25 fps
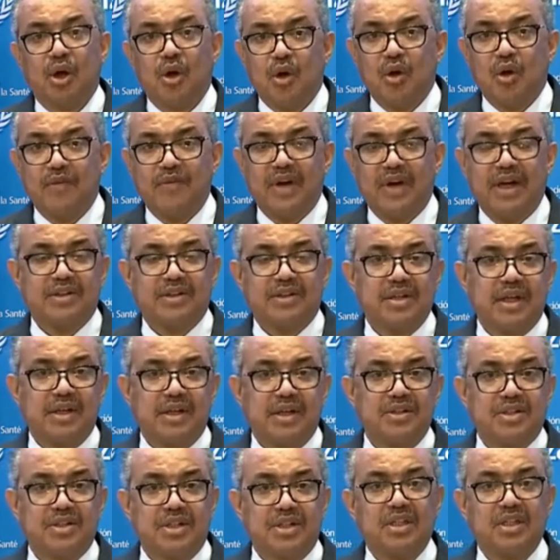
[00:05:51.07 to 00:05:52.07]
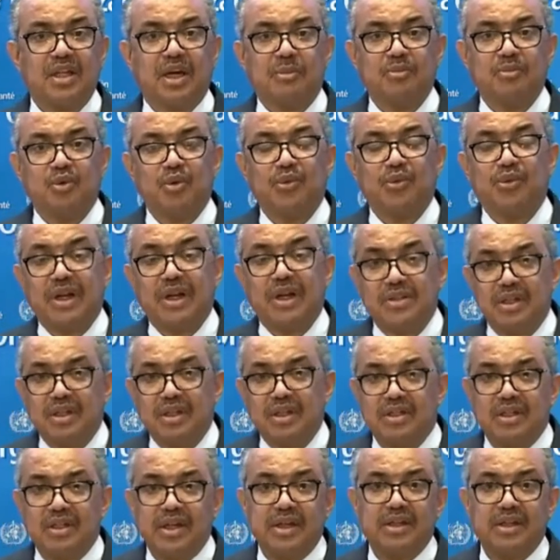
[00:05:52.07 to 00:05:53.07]
COVAX and CTAP to
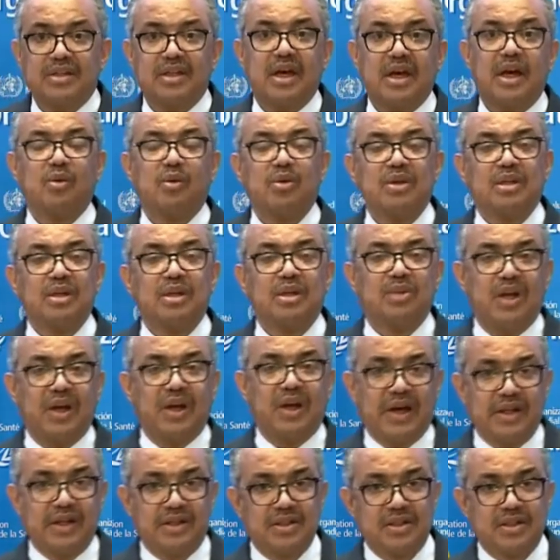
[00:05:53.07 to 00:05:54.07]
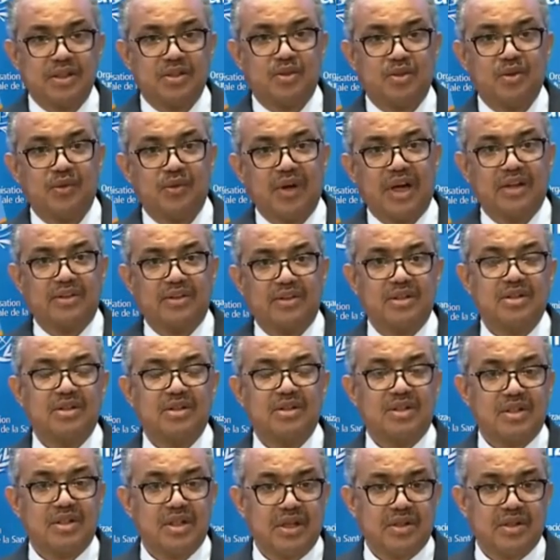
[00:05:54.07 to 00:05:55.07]
facilitate equitable access to
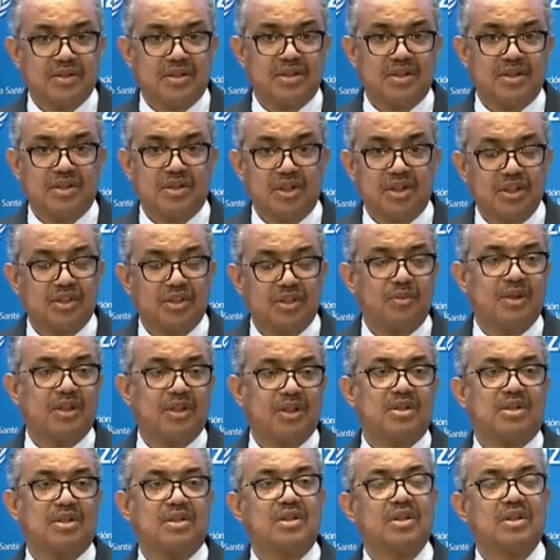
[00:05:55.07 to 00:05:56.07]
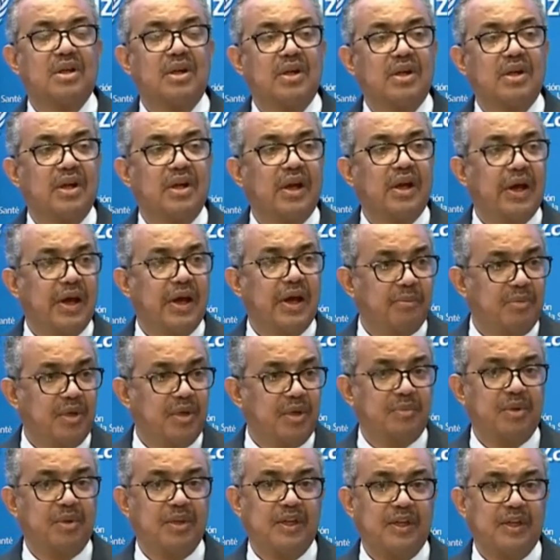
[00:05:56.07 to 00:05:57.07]
vaccines, tests, treatments, and
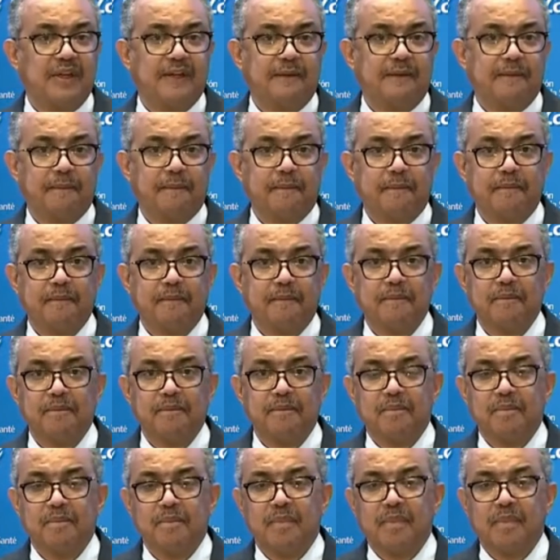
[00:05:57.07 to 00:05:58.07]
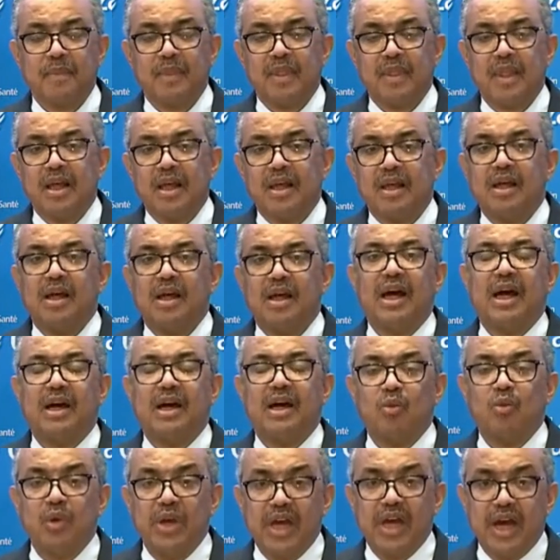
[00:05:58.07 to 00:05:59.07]
PPE.
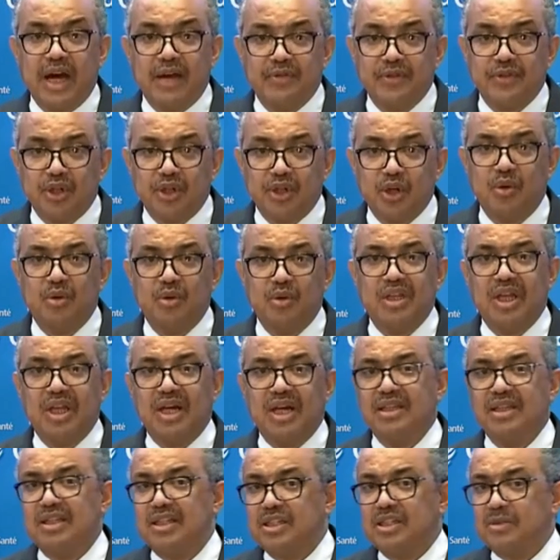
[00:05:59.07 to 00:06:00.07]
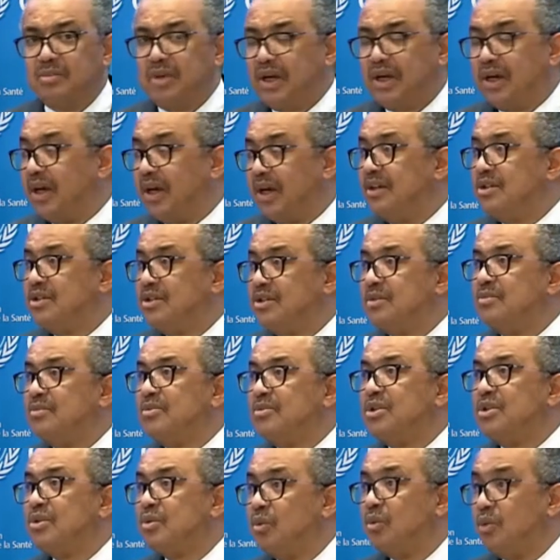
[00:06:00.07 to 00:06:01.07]
And we have shown that these
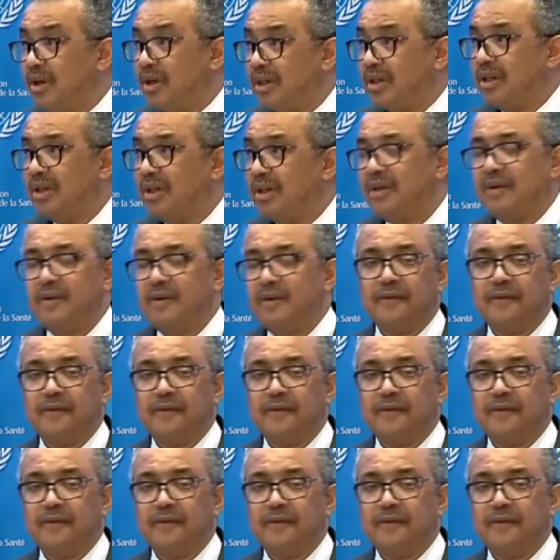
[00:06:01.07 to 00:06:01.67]
mechanisms work.